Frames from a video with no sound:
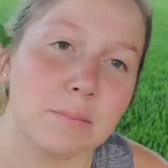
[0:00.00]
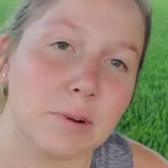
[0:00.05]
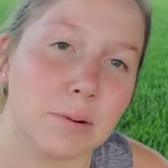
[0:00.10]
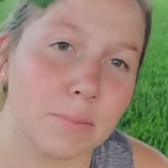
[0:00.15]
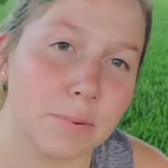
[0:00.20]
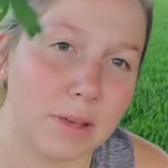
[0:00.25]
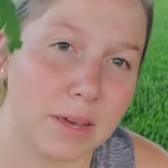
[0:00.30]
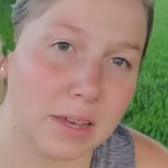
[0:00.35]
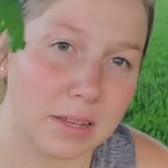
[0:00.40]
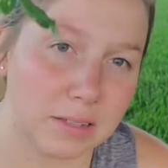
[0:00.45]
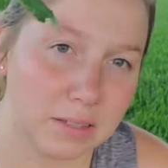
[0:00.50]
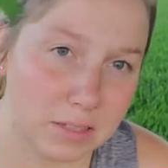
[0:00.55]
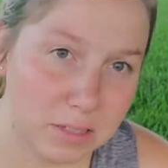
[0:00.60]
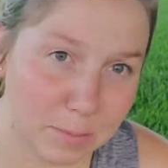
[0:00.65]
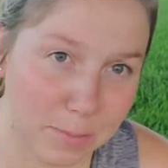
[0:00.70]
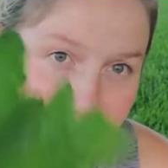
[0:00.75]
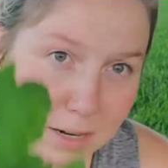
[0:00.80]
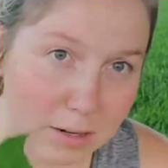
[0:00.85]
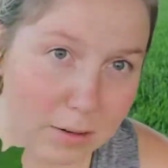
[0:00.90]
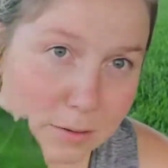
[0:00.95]
I'm gonna plant
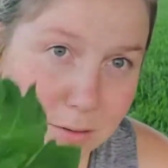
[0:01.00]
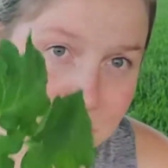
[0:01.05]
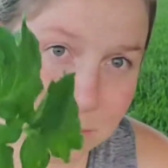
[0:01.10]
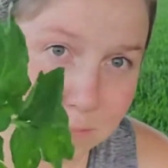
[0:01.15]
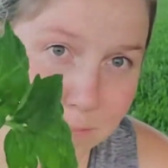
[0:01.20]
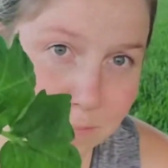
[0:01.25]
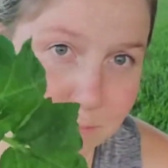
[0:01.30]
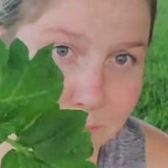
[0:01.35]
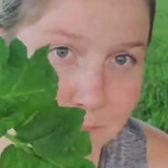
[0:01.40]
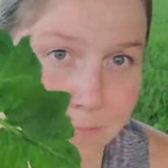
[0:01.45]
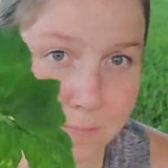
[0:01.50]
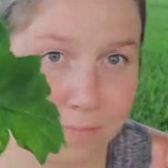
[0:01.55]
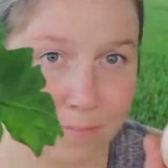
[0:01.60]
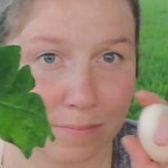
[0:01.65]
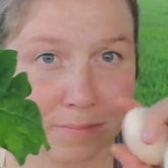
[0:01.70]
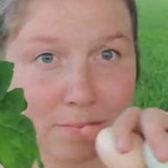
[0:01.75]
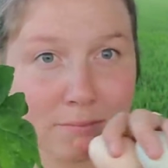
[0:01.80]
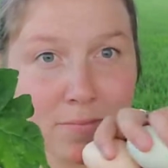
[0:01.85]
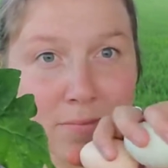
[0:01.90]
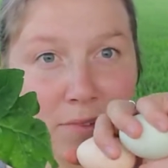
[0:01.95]
tomatoes,
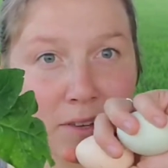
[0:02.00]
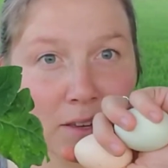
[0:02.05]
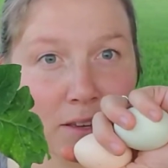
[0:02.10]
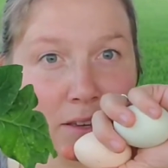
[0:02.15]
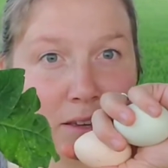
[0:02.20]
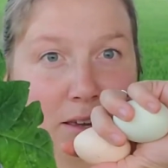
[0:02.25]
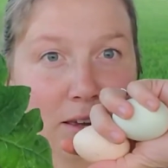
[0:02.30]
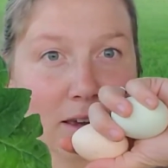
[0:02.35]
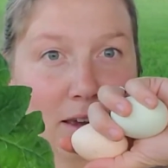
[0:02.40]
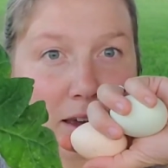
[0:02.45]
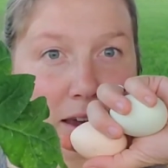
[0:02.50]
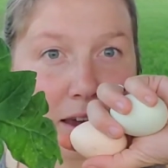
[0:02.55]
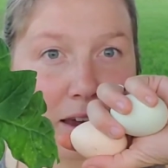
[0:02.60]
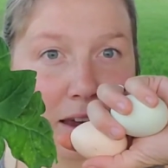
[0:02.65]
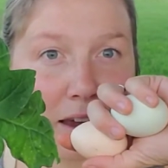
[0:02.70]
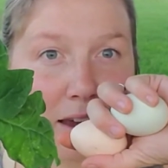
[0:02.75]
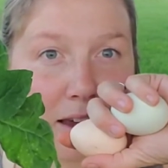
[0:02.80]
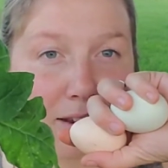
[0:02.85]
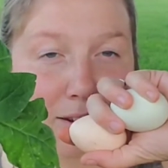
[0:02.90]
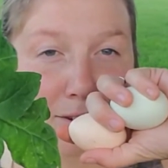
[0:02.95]

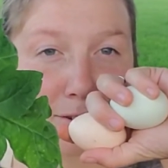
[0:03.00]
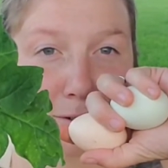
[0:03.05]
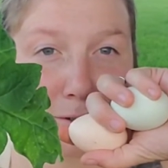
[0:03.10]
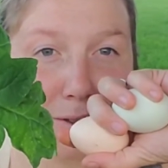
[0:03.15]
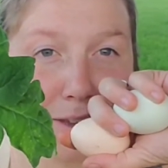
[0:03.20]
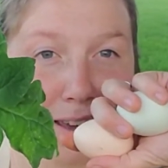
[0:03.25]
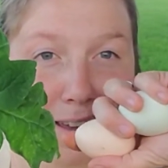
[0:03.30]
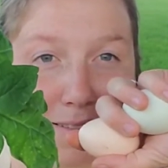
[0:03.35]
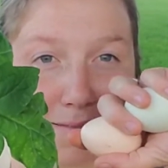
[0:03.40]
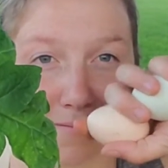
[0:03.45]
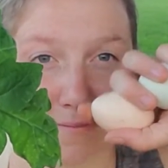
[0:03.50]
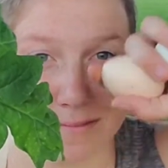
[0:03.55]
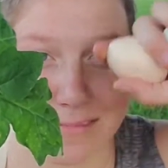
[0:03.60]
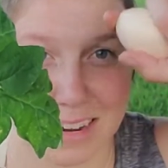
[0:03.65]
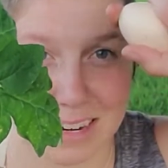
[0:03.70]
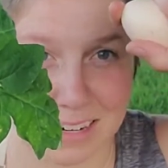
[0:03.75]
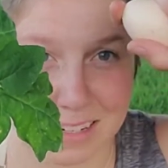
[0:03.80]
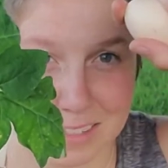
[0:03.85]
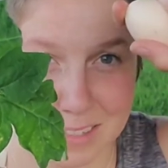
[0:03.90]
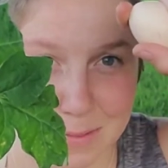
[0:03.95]
and to do that
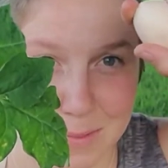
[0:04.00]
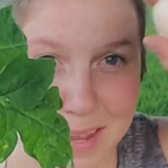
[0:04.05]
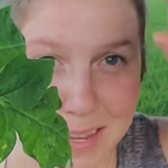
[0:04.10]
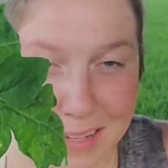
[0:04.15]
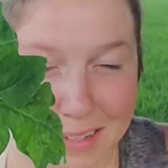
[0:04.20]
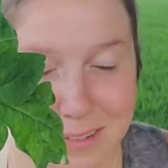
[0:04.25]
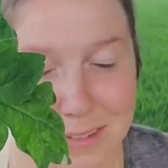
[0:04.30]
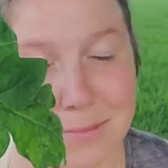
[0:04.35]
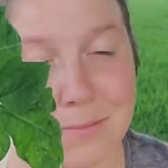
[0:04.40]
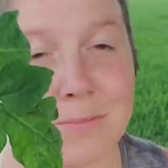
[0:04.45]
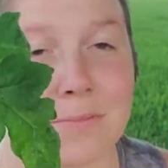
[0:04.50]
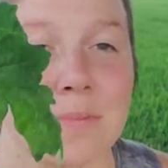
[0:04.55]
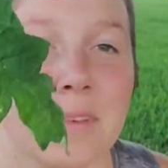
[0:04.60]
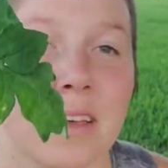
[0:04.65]
I need some eggs.